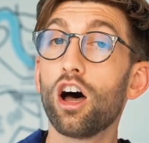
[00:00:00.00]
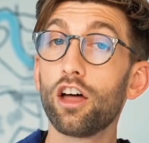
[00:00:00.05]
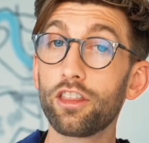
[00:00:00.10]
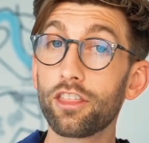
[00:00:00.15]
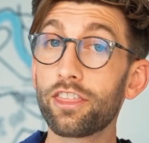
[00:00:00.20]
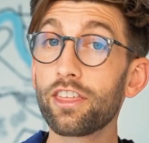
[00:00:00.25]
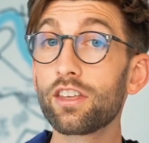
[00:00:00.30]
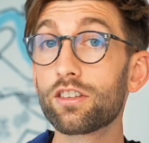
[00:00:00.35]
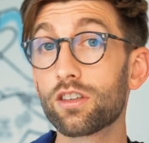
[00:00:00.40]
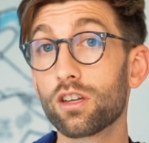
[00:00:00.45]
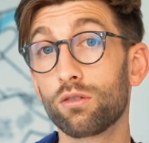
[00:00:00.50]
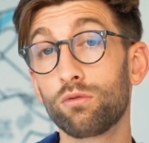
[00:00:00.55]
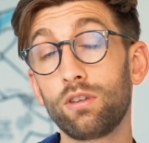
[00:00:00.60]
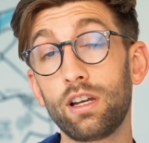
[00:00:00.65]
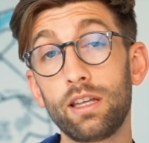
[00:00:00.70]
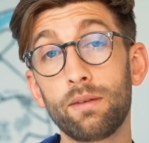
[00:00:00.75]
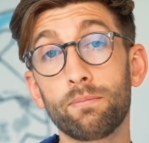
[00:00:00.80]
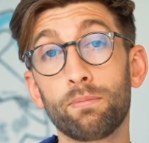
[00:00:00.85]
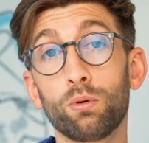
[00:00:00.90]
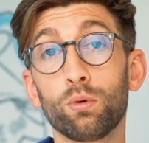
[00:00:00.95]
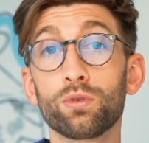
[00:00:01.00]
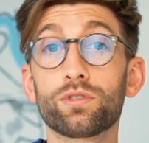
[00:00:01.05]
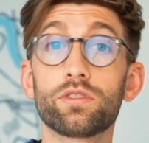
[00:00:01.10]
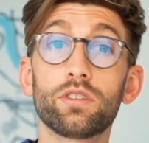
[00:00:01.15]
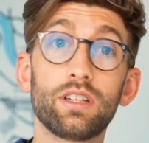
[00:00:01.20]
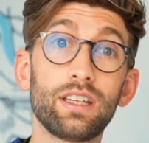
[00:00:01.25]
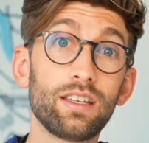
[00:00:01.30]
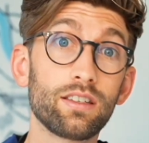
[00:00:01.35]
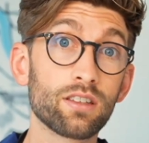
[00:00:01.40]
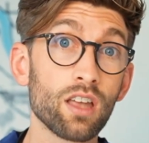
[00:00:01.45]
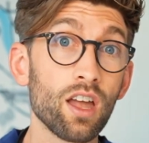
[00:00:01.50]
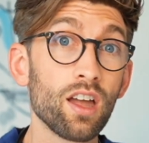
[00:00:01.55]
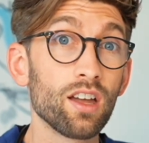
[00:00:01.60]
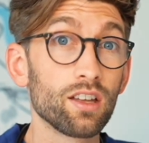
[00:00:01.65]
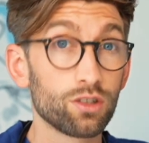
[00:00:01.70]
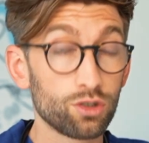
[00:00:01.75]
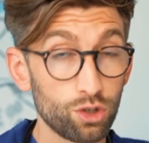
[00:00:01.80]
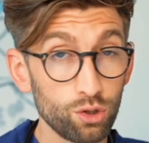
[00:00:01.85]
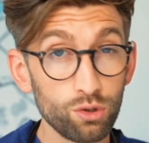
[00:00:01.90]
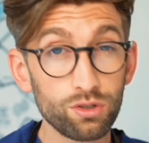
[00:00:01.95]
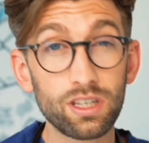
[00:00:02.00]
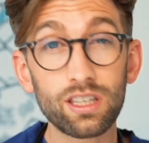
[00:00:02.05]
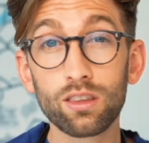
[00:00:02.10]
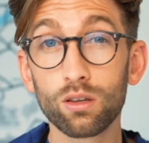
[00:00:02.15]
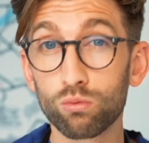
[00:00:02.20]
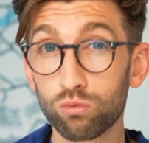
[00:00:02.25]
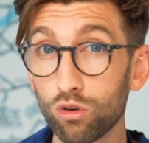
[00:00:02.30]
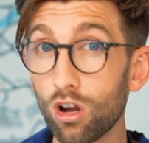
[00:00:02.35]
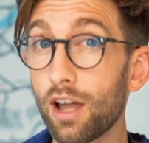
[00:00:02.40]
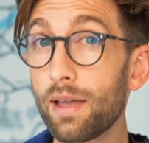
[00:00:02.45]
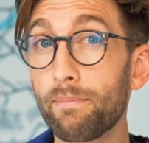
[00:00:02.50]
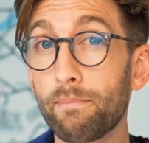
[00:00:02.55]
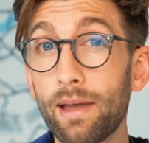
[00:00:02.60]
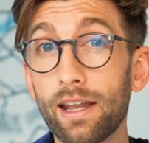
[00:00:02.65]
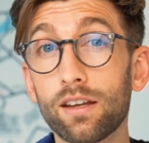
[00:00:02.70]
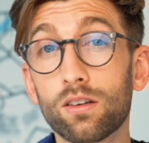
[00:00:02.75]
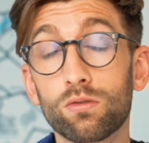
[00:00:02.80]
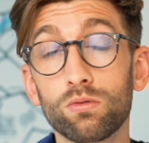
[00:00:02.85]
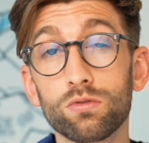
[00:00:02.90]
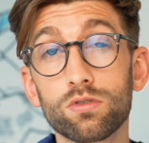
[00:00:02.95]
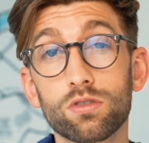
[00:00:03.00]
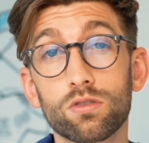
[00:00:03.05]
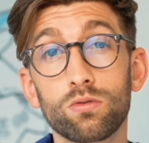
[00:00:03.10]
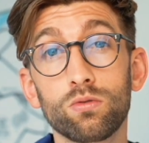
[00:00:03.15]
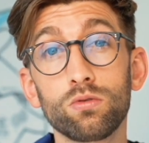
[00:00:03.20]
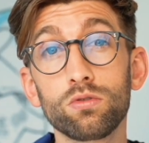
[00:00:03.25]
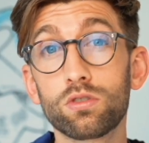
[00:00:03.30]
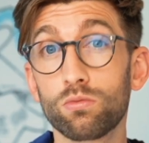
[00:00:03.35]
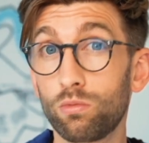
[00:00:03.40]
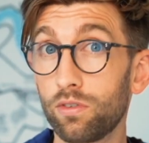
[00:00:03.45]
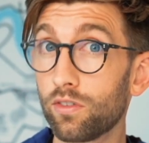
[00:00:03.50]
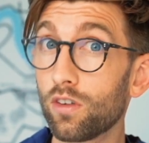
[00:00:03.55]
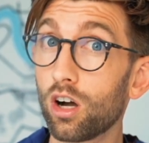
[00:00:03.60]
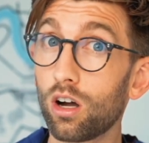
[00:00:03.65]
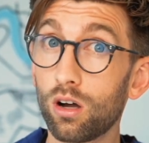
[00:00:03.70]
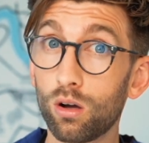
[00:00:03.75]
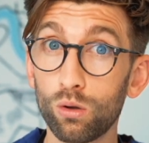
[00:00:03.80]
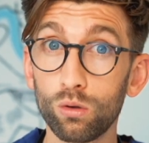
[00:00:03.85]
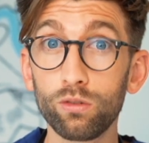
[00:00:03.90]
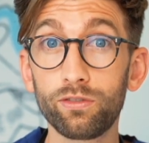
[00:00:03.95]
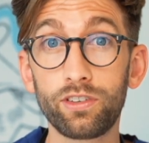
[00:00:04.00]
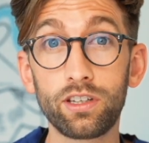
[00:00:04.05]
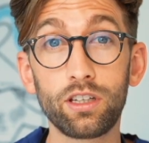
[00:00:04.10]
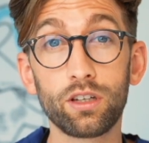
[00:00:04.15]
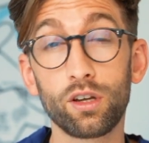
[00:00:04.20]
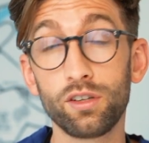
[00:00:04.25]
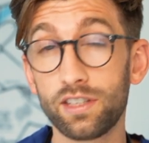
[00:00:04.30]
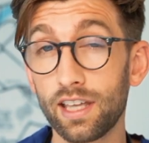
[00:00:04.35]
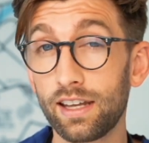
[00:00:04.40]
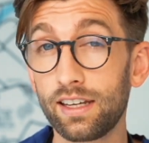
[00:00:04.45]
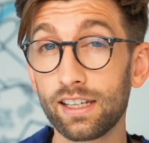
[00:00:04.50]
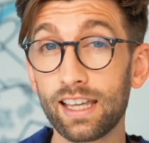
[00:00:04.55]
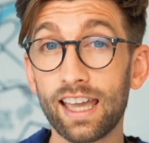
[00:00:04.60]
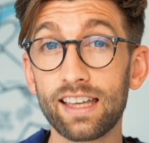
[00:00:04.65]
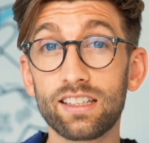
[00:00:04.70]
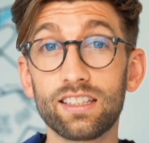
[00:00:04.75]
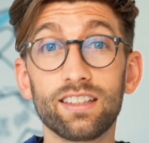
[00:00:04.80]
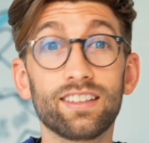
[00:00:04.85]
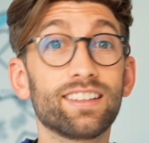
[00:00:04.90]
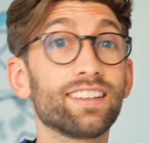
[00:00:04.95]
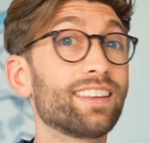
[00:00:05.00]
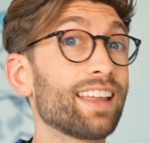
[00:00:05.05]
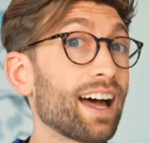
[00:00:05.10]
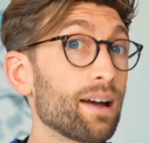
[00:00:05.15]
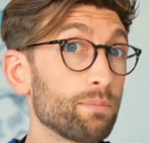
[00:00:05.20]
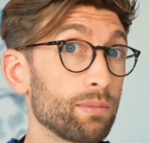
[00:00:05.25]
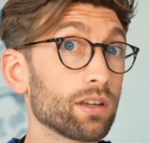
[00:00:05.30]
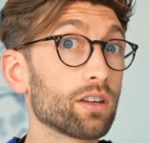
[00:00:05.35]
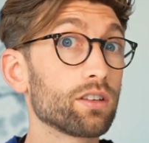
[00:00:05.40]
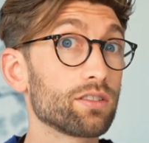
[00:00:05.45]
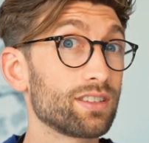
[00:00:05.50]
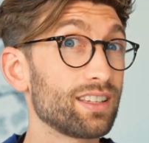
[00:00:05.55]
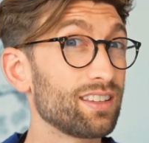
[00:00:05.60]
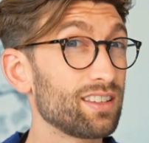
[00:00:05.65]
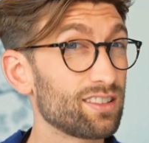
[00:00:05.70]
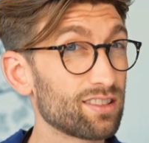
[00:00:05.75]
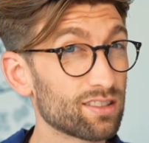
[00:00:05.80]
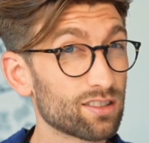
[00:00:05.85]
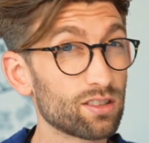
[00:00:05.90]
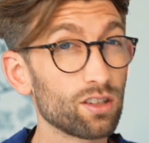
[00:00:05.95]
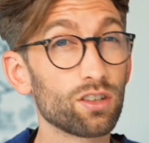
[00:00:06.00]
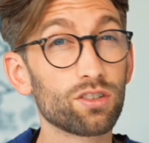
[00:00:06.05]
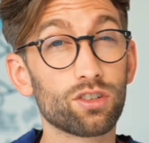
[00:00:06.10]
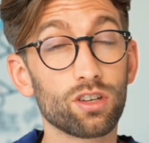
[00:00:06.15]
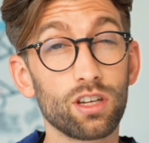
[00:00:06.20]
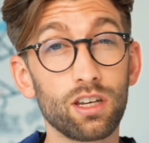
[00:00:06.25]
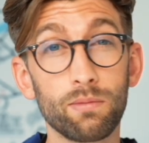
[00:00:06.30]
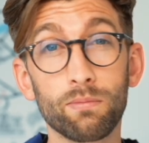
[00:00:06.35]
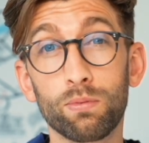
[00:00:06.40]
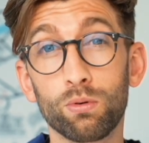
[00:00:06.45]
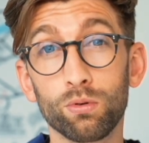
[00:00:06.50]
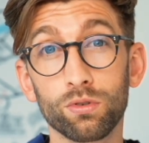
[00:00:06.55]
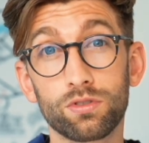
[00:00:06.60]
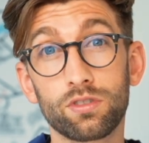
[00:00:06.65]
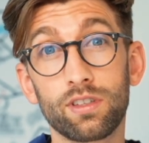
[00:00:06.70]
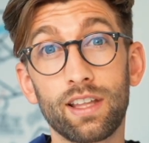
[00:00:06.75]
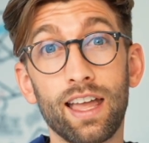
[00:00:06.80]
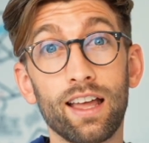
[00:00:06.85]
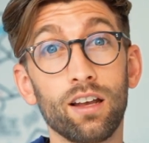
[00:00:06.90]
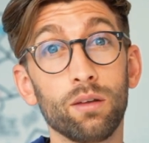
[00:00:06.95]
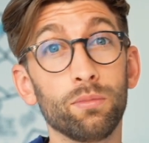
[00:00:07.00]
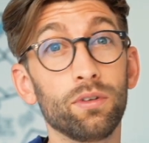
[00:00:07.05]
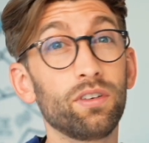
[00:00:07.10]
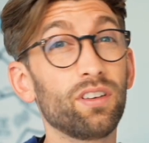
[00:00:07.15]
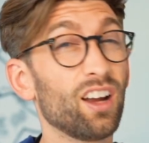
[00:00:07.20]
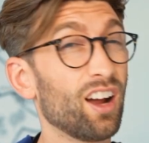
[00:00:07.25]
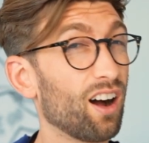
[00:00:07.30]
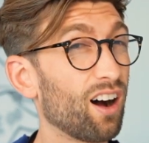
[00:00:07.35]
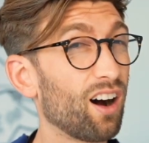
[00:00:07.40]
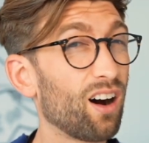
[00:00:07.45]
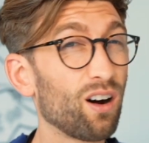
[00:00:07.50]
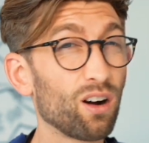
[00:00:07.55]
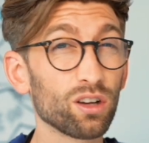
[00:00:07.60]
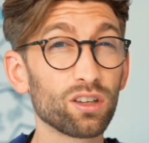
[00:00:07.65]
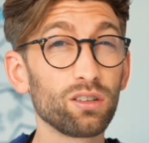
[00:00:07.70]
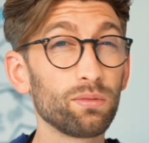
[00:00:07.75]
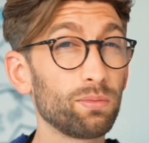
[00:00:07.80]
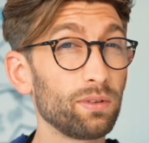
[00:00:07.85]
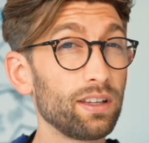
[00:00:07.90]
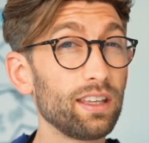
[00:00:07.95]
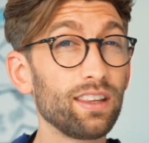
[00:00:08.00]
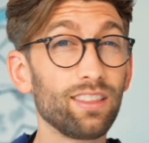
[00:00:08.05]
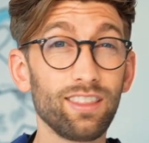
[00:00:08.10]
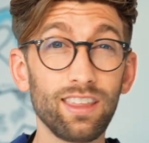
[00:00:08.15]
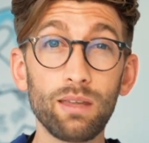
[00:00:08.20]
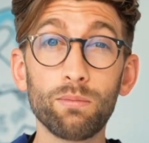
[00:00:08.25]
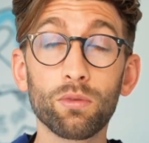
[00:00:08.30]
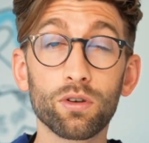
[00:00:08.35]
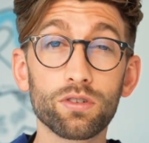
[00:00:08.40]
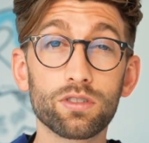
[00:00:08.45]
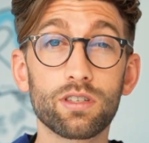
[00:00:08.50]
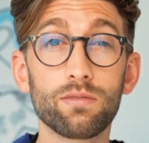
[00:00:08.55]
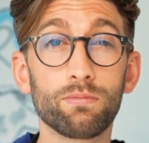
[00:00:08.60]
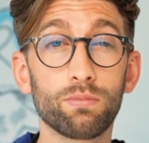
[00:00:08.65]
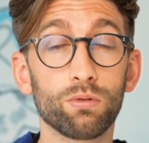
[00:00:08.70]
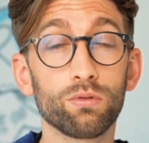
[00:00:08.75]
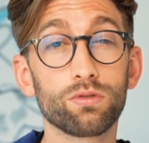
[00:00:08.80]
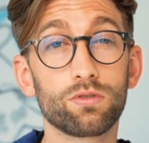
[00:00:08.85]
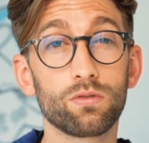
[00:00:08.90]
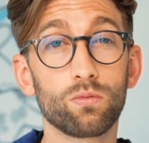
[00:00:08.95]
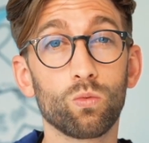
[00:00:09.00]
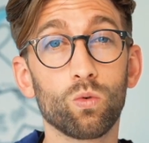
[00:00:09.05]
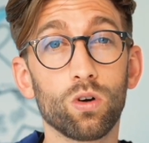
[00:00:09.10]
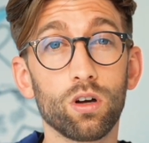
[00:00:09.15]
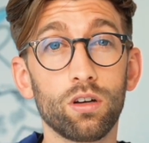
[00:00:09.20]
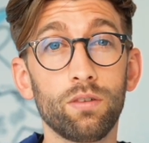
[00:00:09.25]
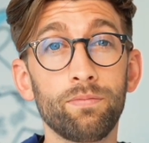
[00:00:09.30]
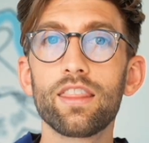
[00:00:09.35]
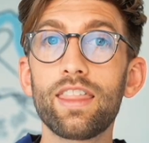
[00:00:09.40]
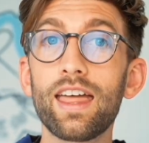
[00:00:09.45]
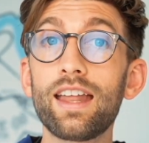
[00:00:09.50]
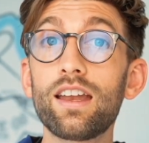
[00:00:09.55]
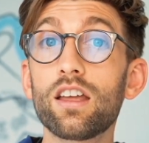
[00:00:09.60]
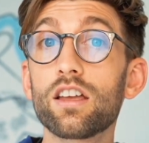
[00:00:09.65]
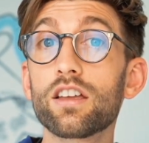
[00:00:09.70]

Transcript: Other things that are really important is choosing the right medical schools, and we've got a whole video dedicated to that because it is such an important element arguably the most important one. Then